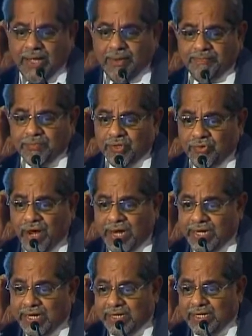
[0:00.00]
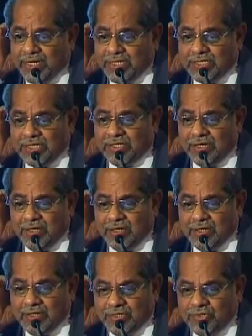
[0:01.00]
UID integration.
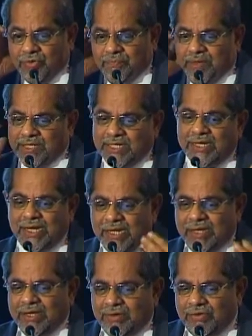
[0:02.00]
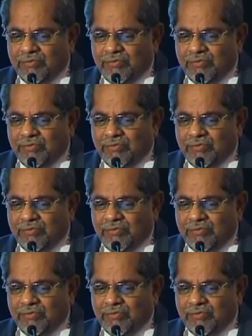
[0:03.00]
So basically,